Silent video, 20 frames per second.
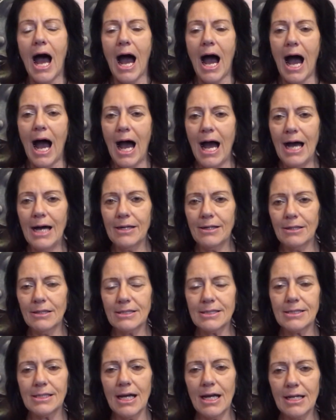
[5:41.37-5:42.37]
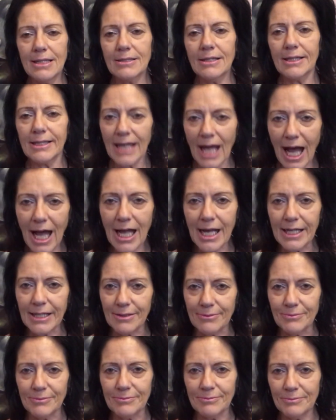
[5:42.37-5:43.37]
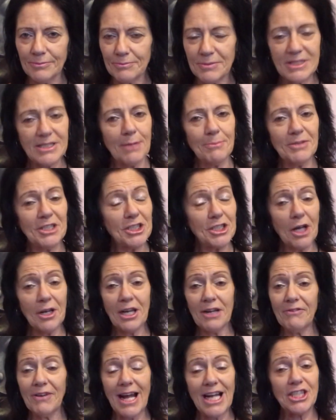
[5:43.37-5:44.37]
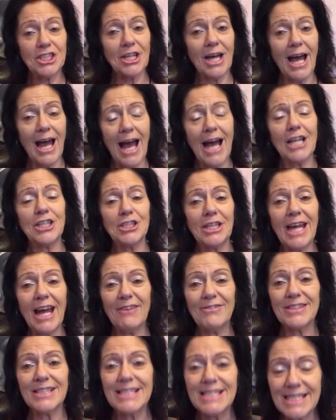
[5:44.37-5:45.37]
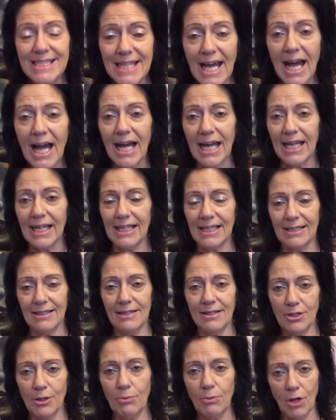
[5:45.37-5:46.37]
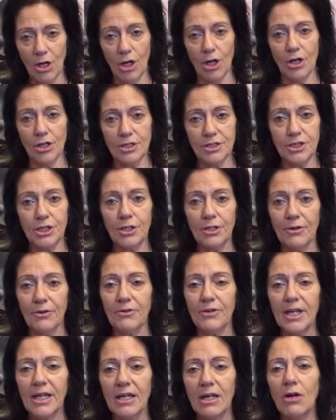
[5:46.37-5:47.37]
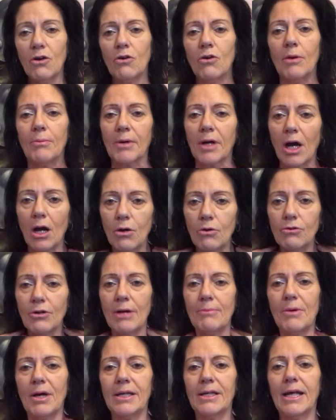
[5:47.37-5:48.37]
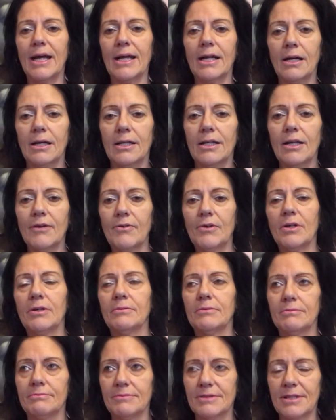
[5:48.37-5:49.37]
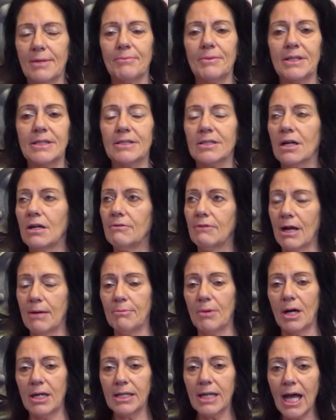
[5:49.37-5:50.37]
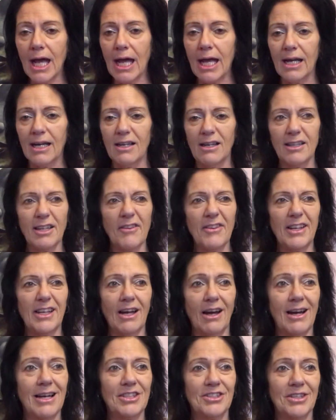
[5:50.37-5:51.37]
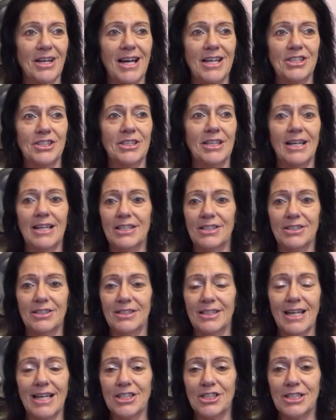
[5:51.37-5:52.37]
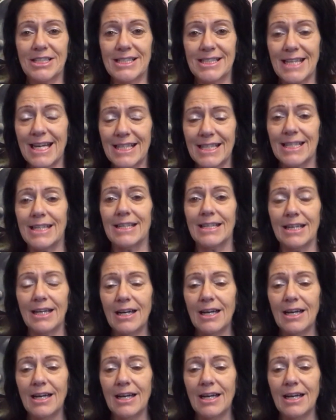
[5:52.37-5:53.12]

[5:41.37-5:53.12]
and I said, again, there's something you don't even actually have to say the words. You can think, oh, I'm cold around my neck, I'd love something to go around my neck. And I don't think I actually said it.